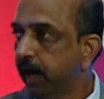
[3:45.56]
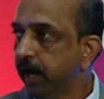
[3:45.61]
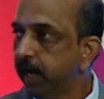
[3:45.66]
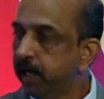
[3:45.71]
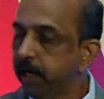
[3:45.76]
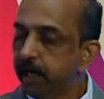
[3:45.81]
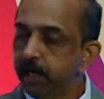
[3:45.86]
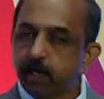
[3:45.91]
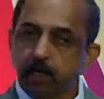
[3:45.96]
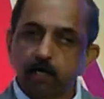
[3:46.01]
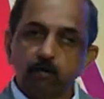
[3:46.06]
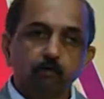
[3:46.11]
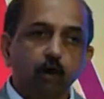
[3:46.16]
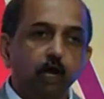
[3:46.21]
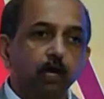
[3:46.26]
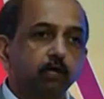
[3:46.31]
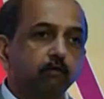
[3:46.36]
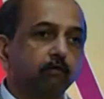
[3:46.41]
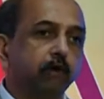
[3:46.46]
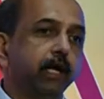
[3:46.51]
And it
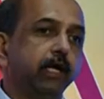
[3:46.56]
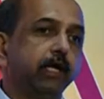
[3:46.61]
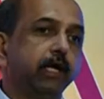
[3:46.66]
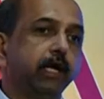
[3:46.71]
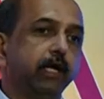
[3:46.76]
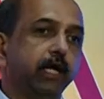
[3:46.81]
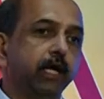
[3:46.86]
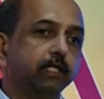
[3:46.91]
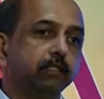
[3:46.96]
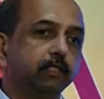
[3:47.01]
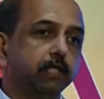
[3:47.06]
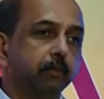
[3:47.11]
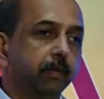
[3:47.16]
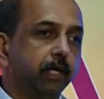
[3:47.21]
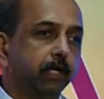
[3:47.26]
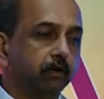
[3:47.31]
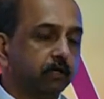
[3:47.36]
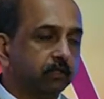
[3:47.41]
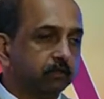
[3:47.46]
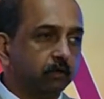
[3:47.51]
involved quite detailed
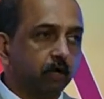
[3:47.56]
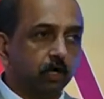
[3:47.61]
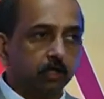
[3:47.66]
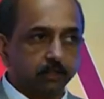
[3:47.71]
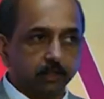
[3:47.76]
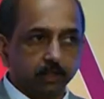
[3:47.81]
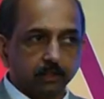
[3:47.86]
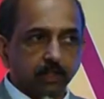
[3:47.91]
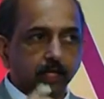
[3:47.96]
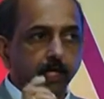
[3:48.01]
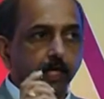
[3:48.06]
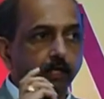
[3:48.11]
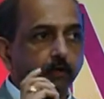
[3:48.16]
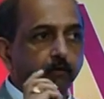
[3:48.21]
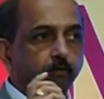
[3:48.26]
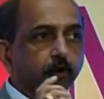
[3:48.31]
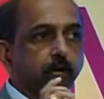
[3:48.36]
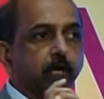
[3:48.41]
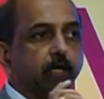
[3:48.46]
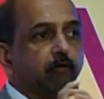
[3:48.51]
steps. It was not just
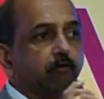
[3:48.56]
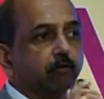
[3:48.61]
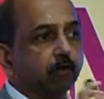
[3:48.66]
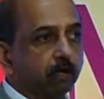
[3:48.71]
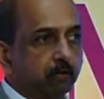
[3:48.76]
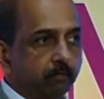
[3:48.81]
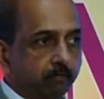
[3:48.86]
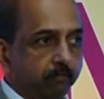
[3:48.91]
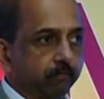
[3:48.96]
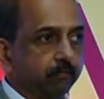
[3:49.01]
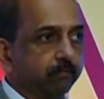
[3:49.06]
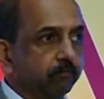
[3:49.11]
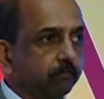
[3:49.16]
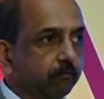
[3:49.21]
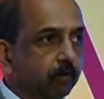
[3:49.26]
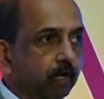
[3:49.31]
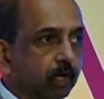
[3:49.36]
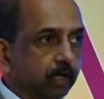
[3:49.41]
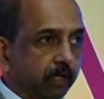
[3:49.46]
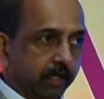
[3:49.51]
like going to a
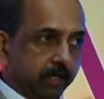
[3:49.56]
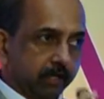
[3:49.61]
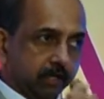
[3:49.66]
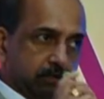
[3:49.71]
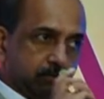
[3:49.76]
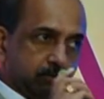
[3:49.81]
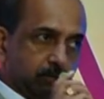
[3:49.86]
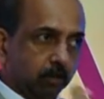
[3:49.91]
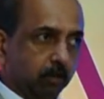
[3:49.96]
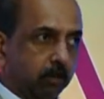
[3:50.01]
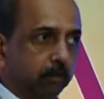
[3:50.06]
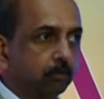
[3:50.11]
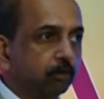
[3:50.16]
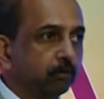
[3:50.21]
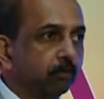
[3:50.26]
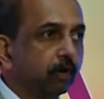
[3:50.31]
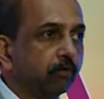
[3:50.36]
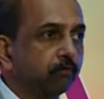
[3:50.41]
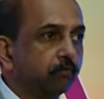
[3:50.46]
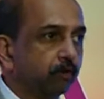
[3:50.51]
work and sort
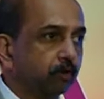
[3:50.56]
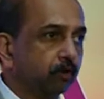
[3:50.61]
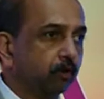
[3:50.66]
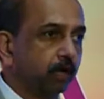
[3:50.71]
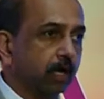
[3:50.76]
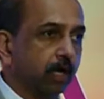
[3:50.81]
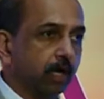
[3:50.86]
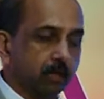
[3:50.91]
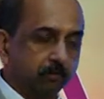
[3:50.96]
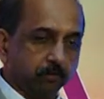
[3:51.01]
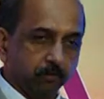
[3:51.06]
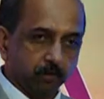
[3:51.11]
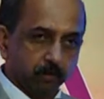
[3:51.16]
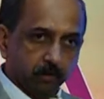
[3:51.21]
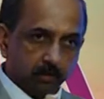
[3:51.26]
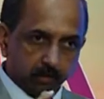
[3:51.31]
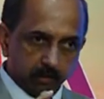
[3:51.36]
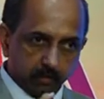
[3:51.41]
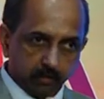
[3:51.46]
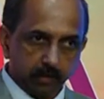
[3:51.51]
of do a photograph
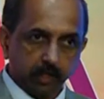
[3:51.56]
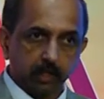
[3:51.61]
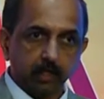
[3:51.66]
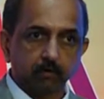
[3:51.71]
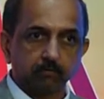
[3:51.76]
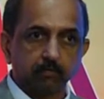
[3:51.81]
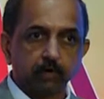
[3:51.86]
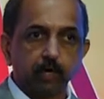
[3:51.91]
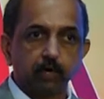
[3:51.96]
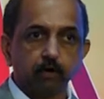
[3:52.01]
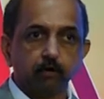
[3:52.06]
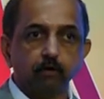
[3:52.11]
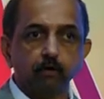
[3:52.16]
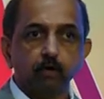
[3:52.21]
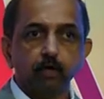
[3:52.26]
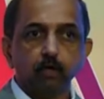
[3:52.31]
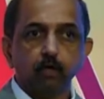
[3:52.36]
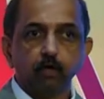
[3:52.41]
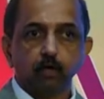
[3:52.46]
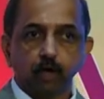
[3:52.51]
or take a
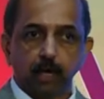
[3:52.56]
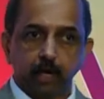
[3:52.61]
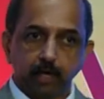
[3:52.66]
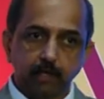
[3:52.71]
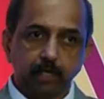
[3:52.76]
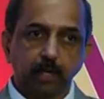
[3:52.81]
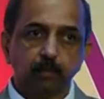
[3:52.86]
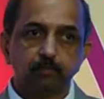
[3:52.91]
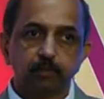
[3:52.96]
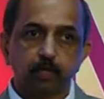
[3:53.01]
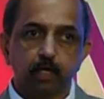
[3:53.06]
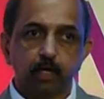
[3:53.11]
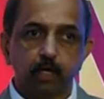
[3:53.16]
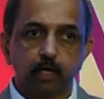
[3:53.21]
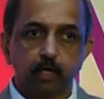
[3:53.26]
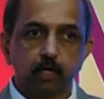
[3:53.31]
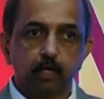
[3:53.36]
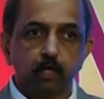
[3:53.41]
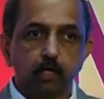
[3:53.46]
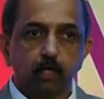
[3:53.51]
video and capture
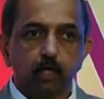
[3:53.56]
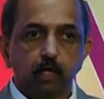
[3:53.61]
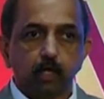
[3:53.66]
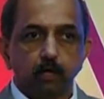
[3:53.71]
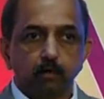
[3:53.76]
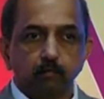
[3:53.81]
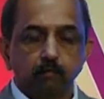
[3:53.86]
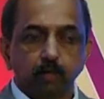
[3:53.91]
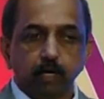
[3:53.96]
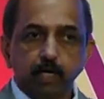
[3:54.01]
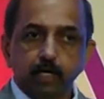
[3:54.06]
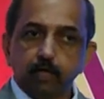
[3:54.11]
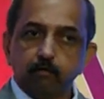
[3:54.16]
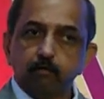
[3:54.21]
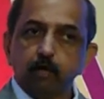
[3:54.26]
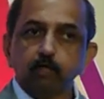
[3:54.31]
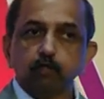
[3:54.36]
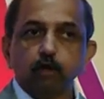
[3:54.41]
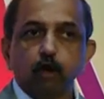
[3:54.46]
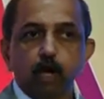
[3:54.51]
it. But
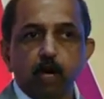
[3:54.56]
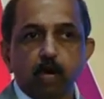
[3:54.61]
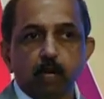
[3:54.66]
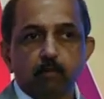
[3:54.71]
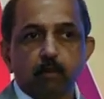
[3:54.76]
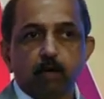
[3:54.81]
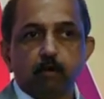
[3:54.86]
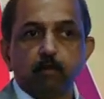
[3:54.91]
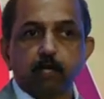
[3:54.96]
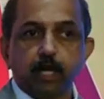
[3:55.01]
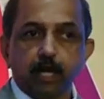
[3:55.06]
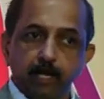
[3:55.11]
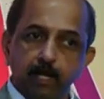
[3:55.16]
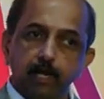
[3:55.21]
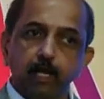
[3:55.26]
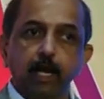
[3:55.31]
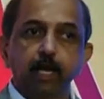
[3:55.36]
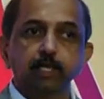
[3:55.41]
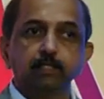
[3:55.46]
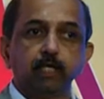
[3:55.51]
it was all about
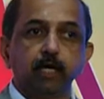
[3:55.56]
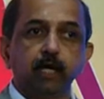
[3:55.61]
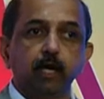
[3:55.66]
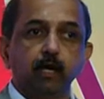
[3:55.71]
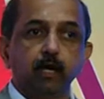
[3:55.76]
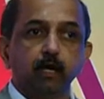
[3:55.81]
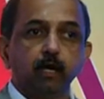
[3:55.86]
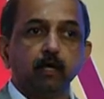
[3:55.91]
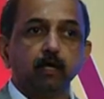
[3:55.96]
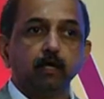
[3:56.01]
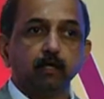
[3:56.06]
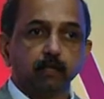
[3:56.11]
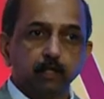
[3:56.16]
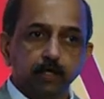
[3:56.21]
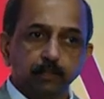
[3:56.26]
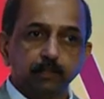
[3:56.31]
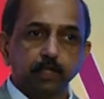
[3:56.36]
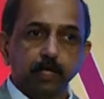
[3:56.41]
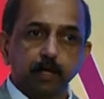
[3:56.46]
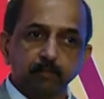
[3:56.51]
analyzing
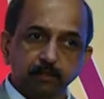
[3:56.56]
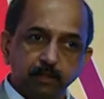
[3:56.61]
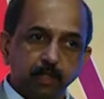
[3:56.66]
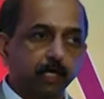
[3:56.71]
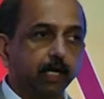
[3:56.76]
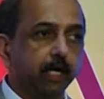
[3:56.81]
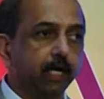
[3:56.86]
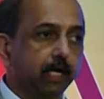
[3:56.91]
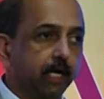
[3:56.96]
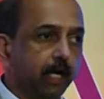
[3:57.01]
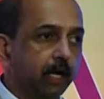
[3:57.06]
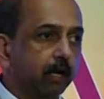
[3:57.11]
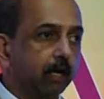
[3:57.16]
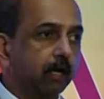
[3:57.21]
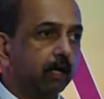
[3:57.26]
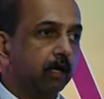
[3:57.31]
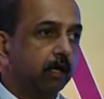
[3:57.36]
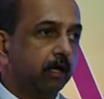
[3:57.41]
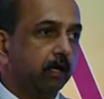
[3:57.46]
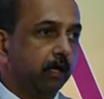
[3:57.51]
the steps in
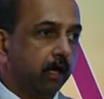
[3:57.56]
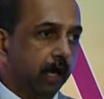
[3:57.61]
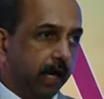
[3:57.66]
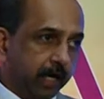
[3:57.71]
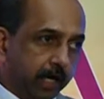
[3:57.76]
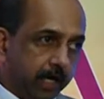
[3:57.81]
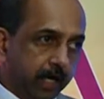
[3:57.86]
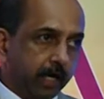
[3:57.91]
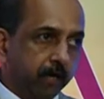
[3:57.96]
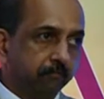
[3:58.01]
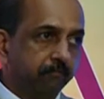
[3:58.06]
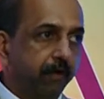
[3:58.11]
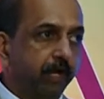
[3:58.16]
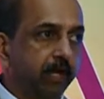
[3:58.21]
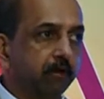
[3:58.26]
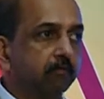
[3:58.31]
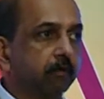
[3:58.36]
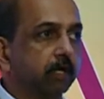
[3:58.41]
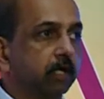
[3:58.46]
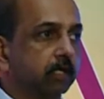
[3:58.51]
detail,
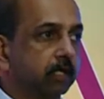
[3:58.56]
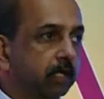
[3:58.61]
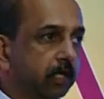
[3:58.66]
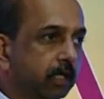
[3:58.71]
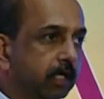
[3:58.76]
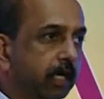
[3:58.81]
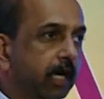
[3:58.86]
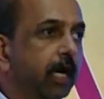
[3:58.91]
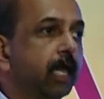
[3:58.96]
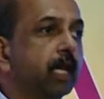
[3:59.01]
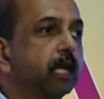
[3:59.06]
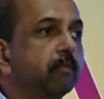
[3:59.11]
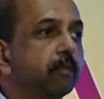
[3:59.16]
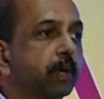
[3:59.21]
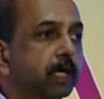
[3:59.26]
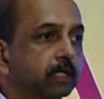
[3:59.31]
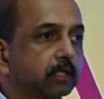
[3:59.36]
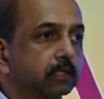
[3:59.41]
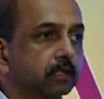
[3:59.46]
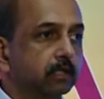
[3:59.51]
identifying what are the key
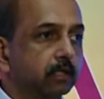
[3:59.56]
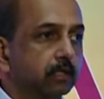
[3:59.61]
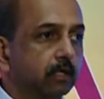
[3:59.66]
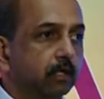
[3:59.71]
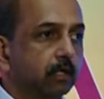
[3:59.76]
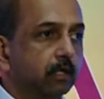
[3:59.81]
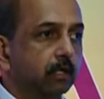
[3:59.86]
elements